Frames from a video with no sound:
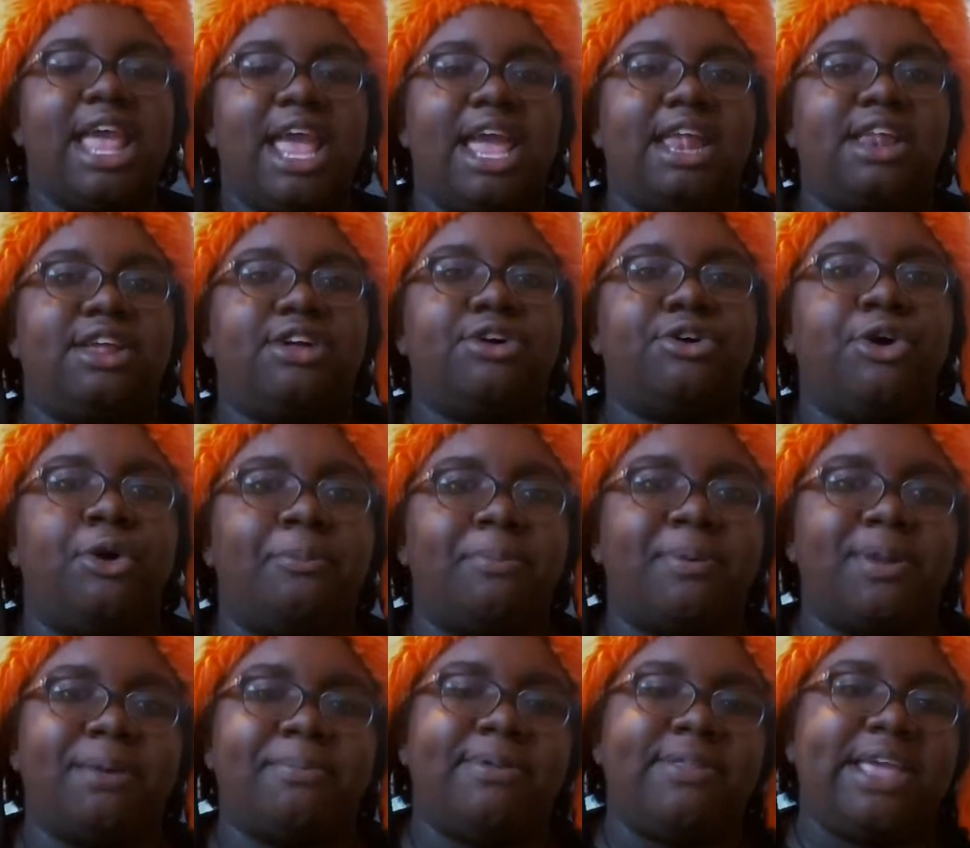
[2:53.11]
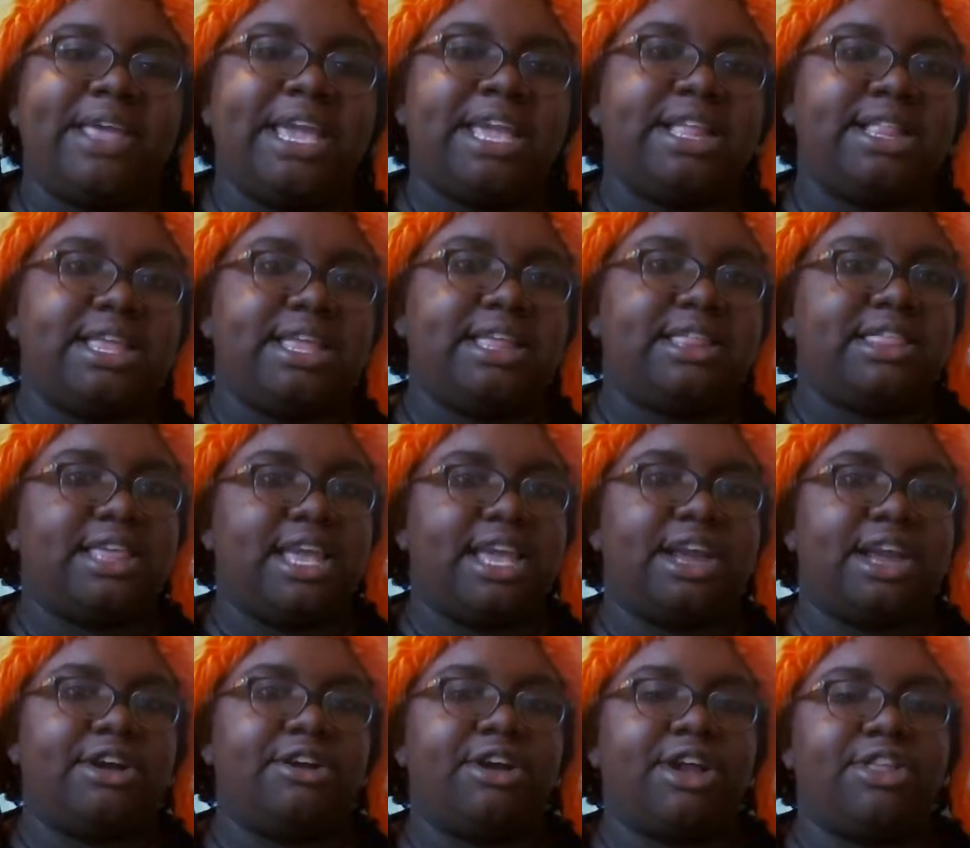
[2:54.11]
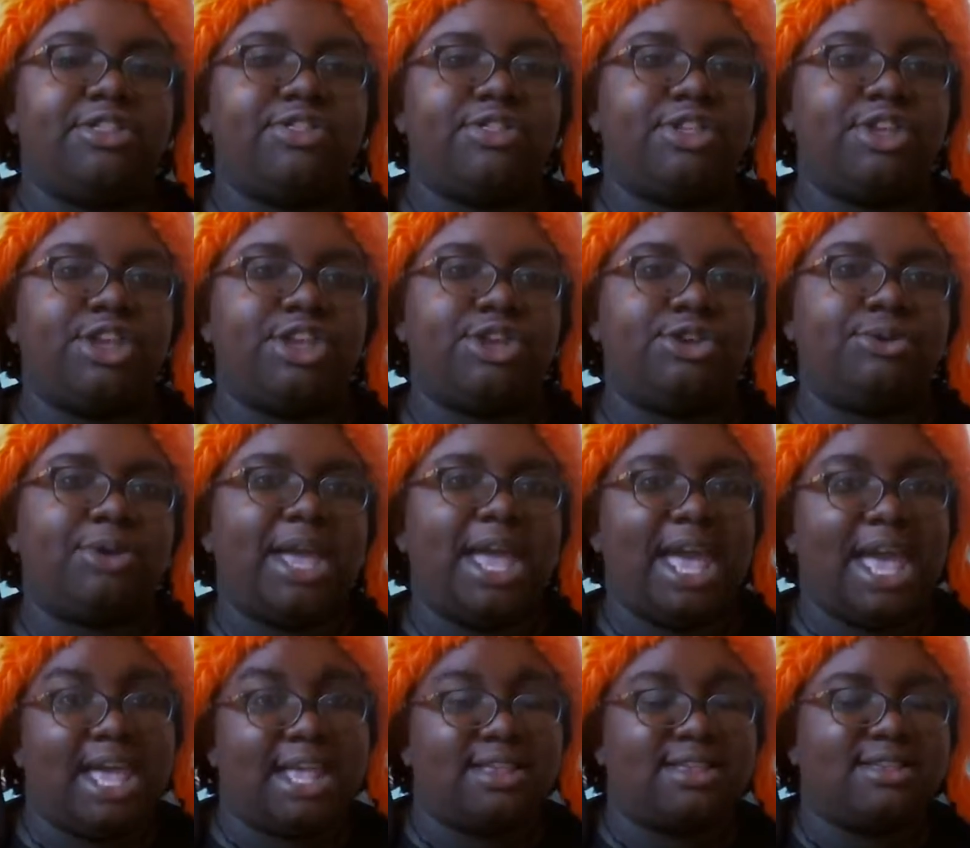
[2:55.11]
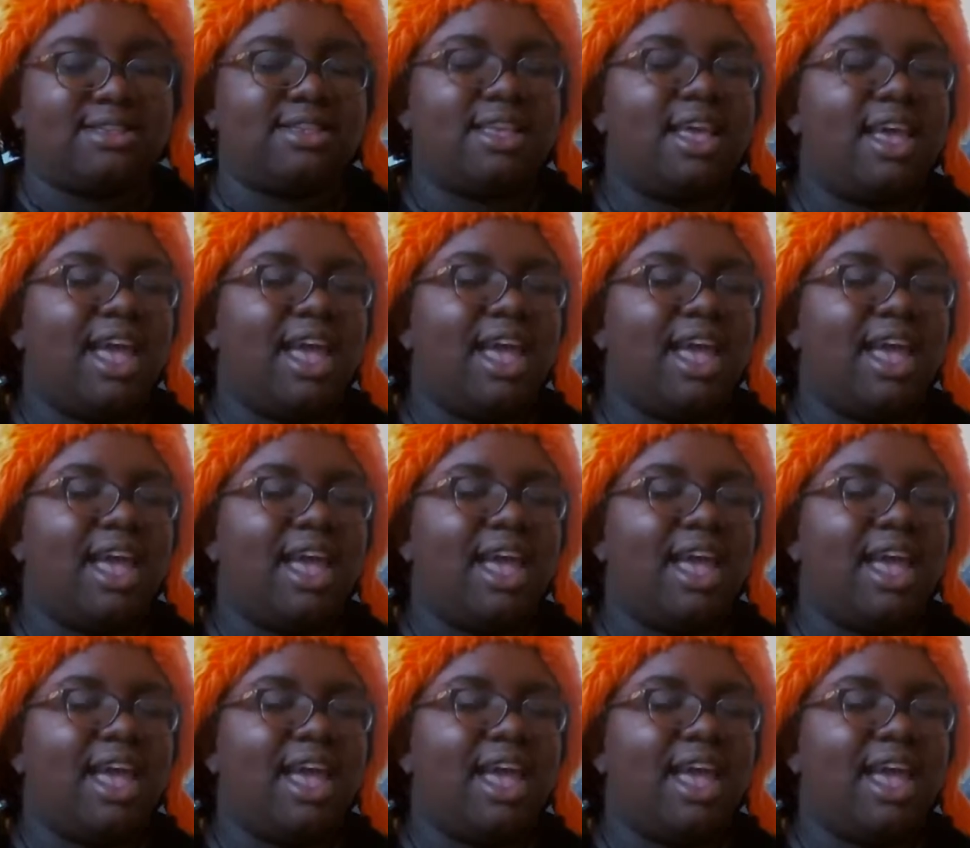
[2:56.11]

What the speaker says: and it'll open up on the 18th here in the US.